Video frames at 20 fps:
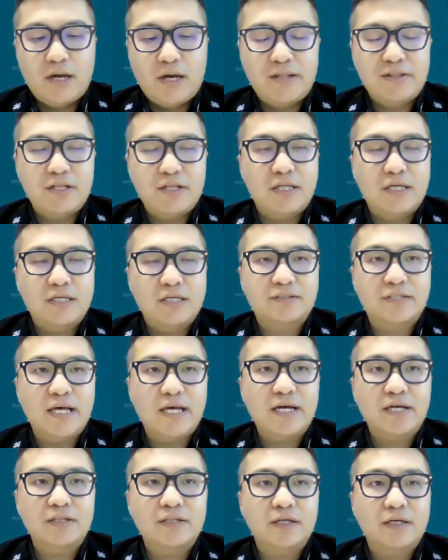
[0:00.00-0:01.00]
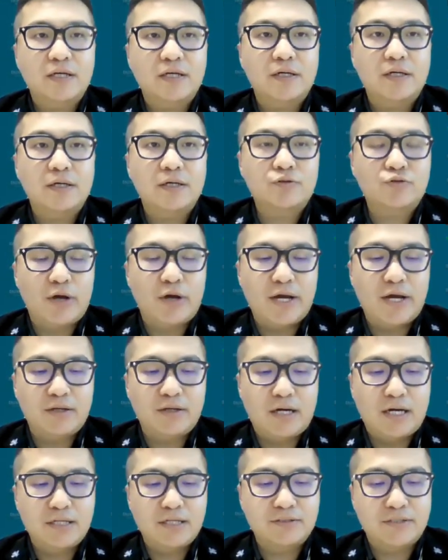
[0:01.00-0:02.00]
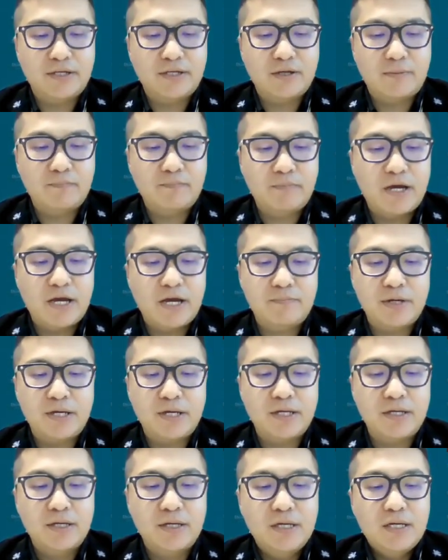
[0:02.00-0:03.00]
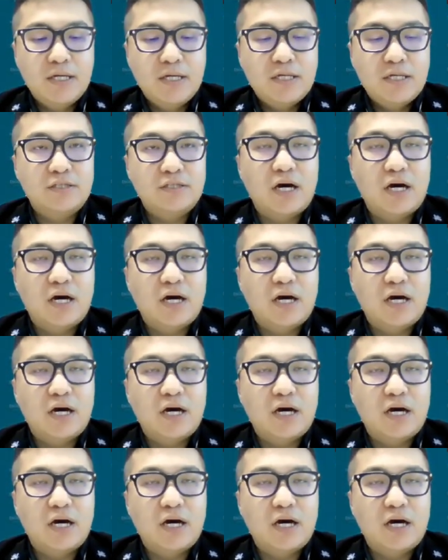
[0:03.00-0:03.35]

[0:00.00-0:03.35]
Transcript: And the second trend I think maybe